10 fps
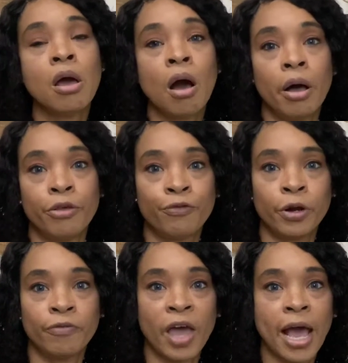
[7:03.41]
on the front
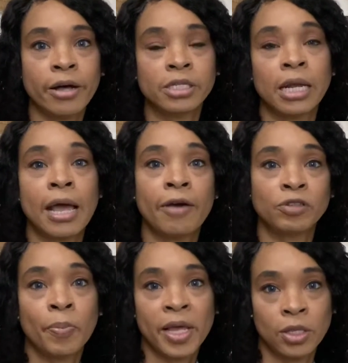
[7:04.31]
of the house, and I have to
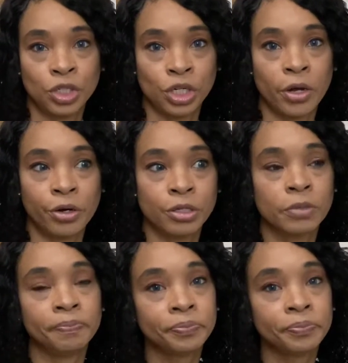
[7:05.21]
paint the shutters